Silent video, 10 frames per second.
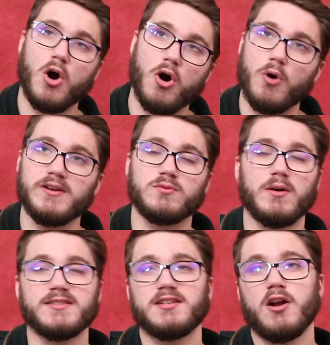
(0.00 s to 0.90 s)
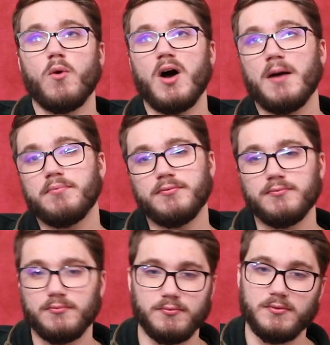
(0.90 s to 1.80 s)
always wants to go up
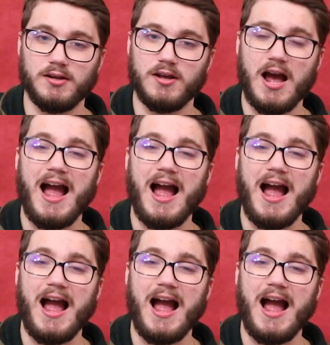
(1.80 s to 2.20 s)
a